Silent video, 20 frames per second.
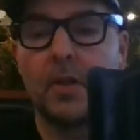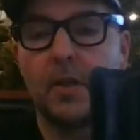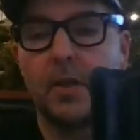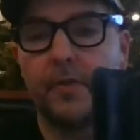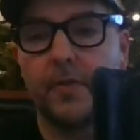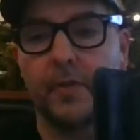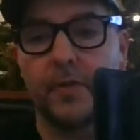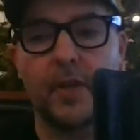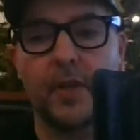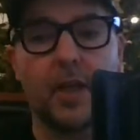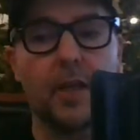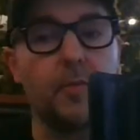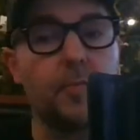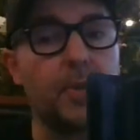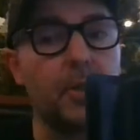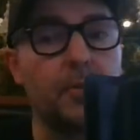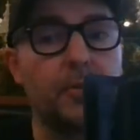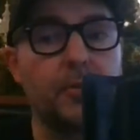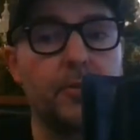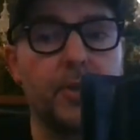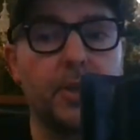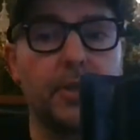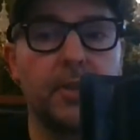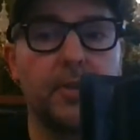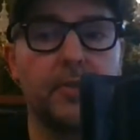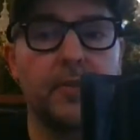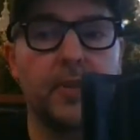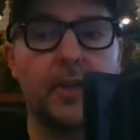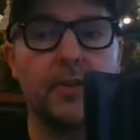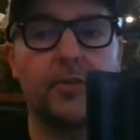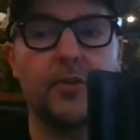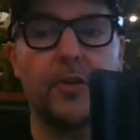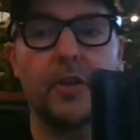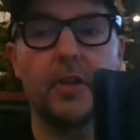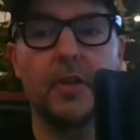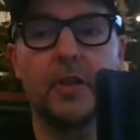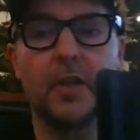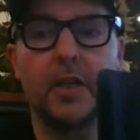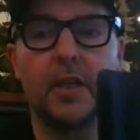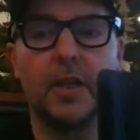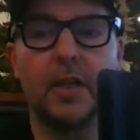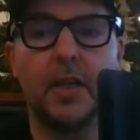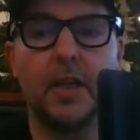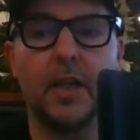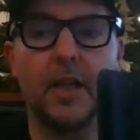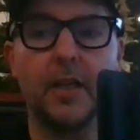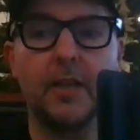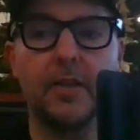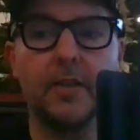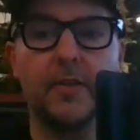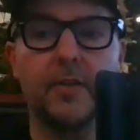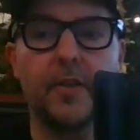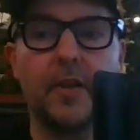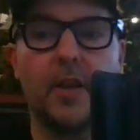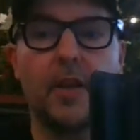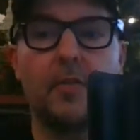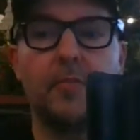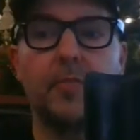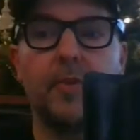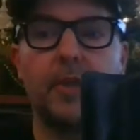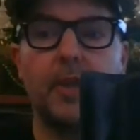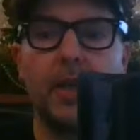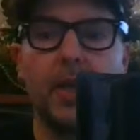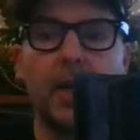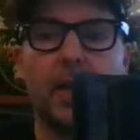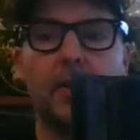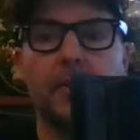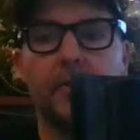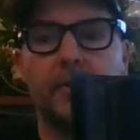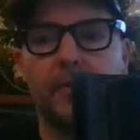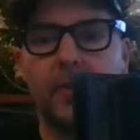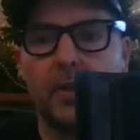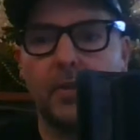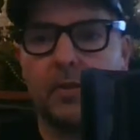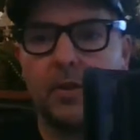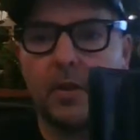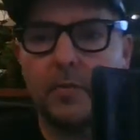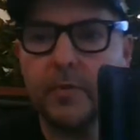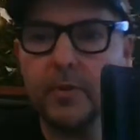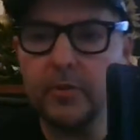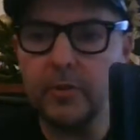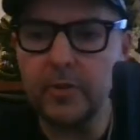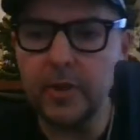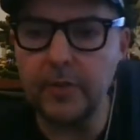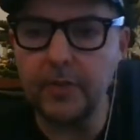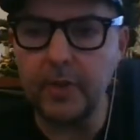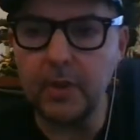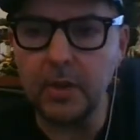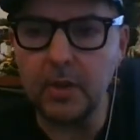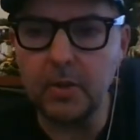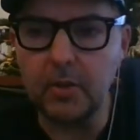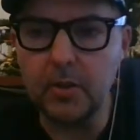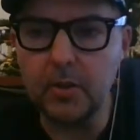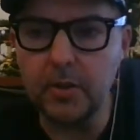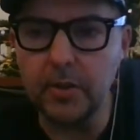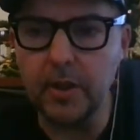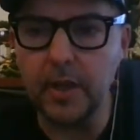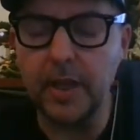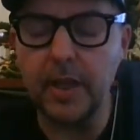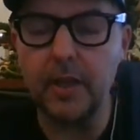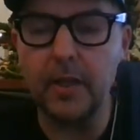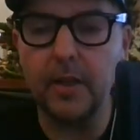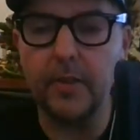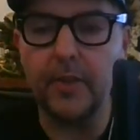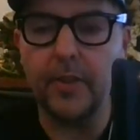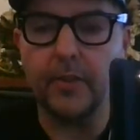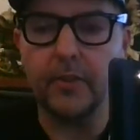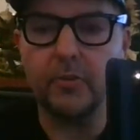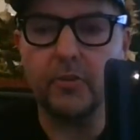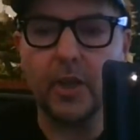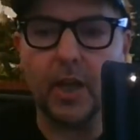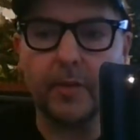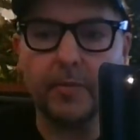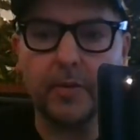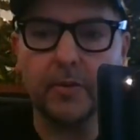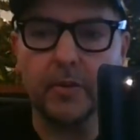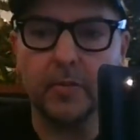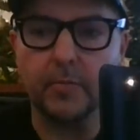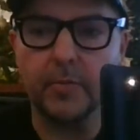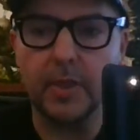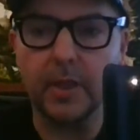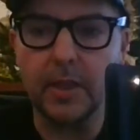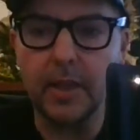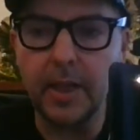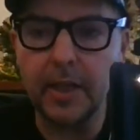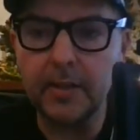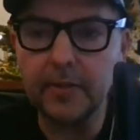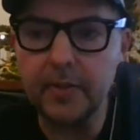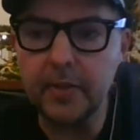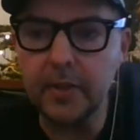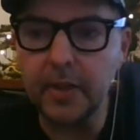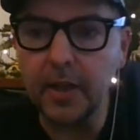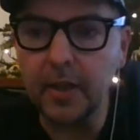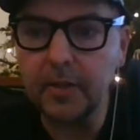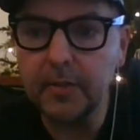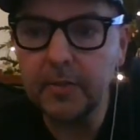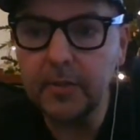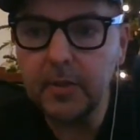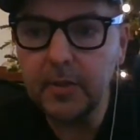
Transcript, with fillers: Buterin, etc. And um, yeah, so just have a little look at the at the chat because I'm neglecting that.